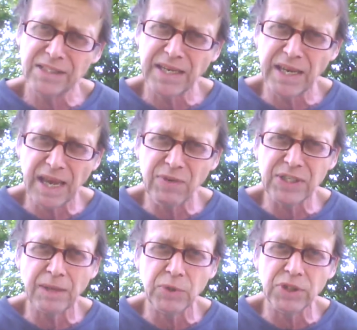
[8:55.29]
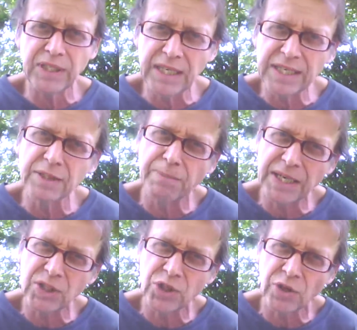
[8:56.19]
say every time you see his
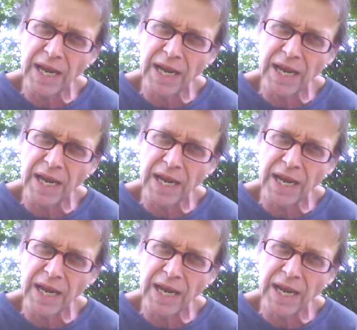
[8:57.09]
picture